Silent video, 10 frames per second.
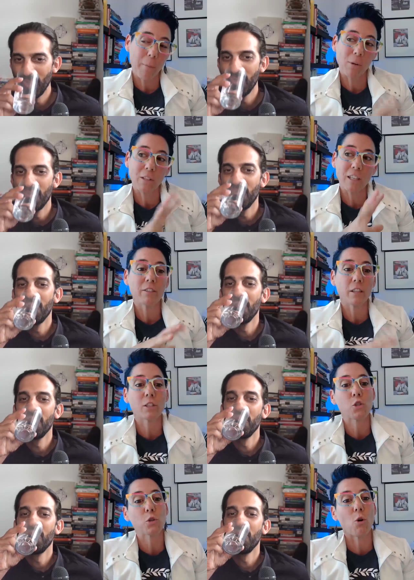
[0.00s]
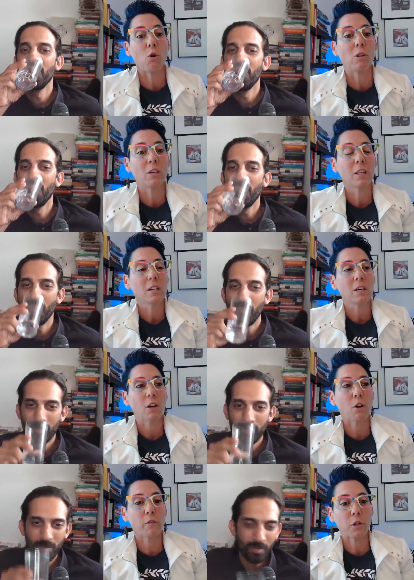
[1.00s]
Speaker 1: I believe in control
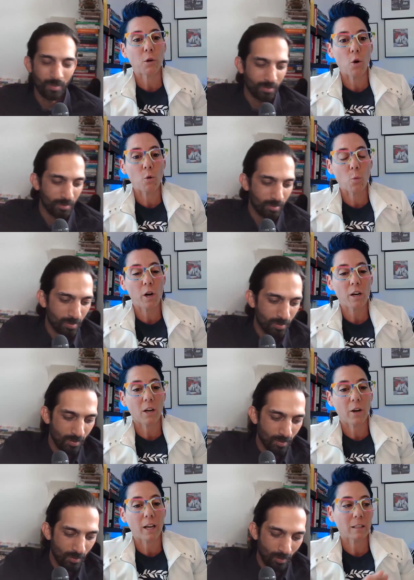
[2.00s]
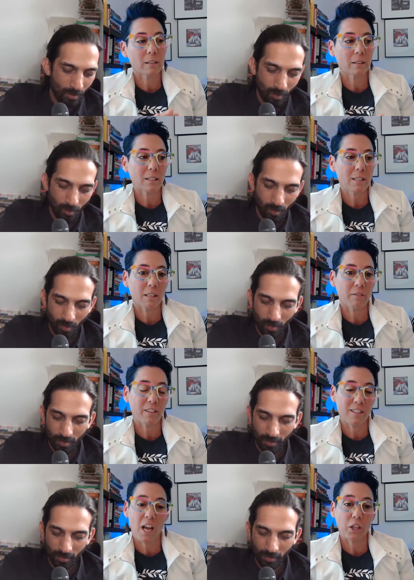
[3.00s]
over your own work, going, listen, if
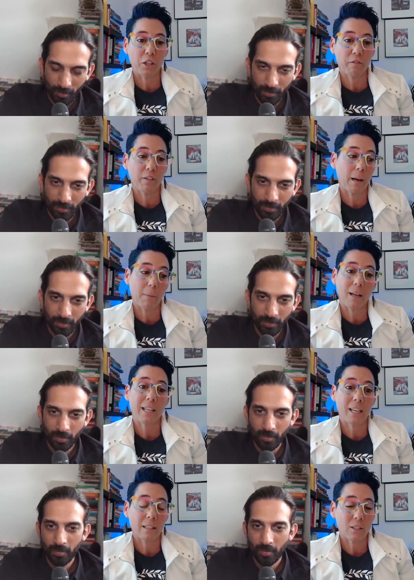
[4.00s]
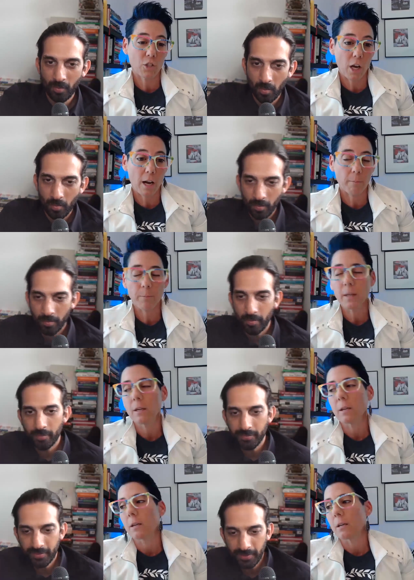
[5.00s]
it's not a good fit, I'm not taking this job.
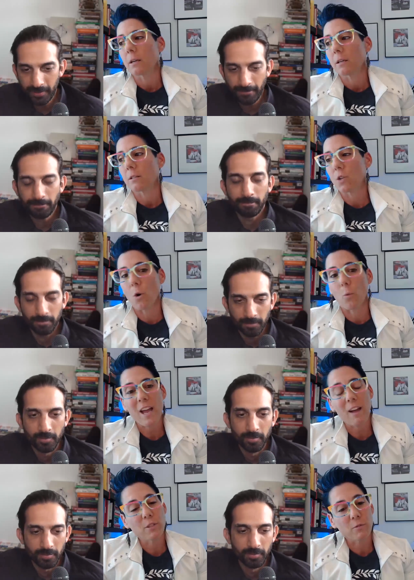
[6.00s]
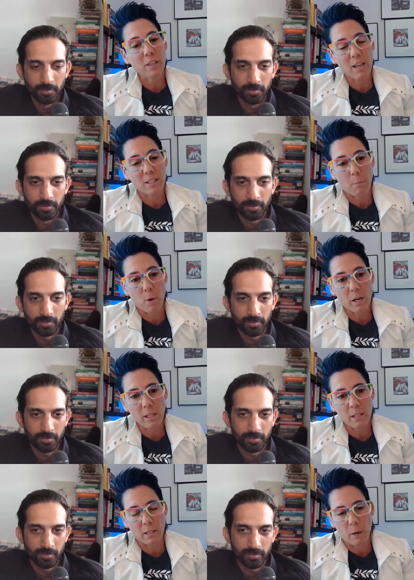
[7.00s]
So we have to realize that
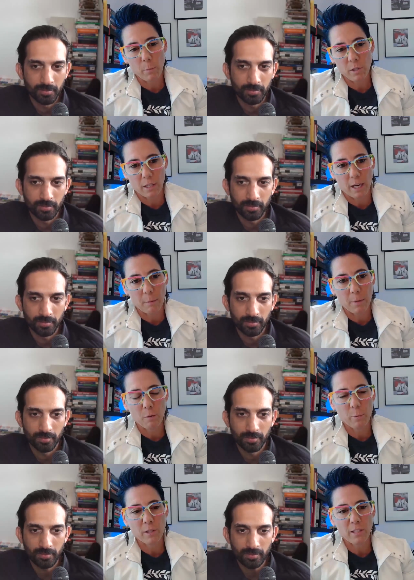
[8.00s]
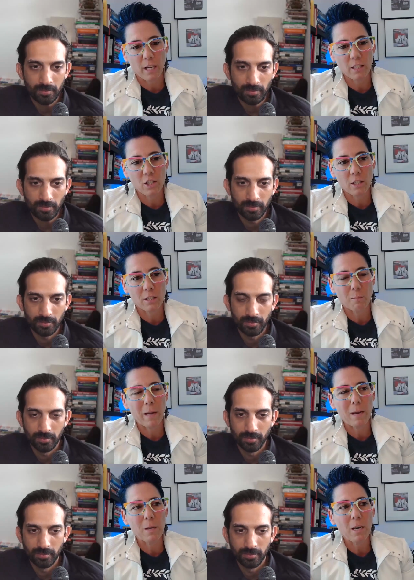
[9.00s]
marketing is a numbers game, and the percentages
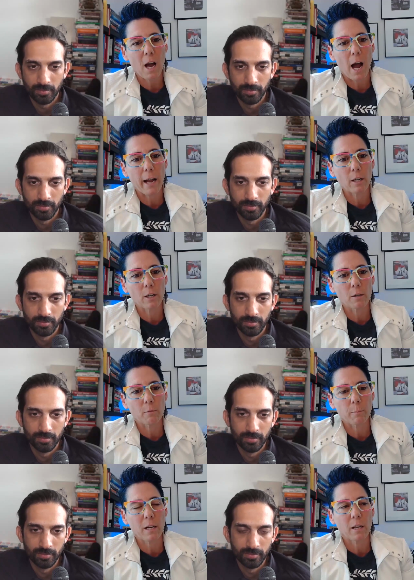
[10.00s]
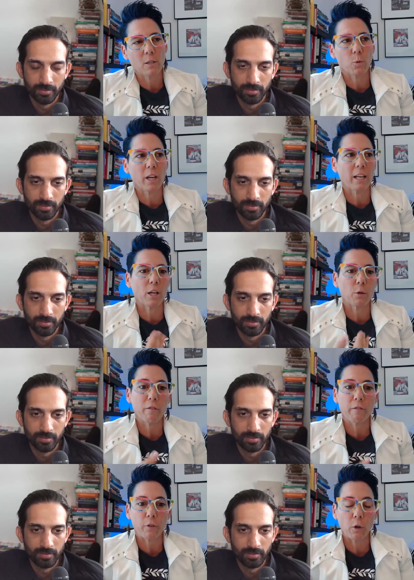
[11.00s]
may be higher because we're getting a
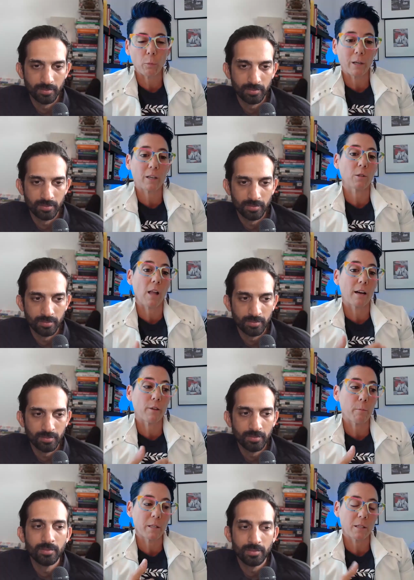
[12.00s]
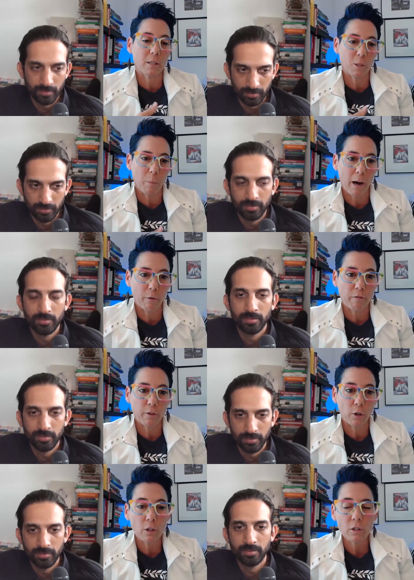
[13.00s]
refer, because a lot of our businesses buy
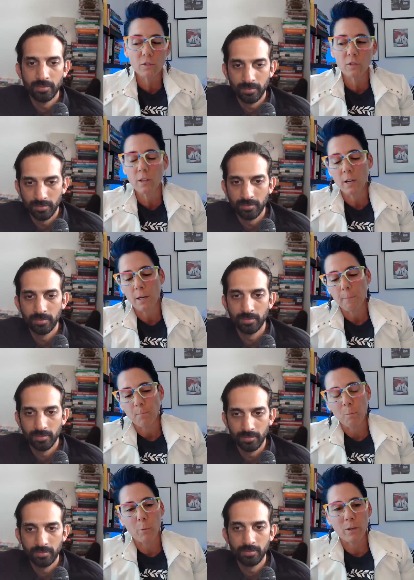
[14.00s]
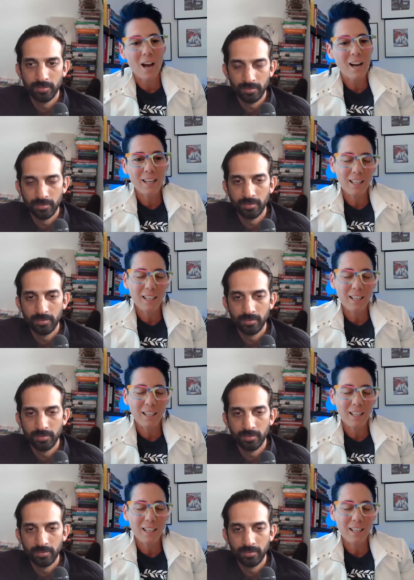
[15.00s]
referrals, but we're not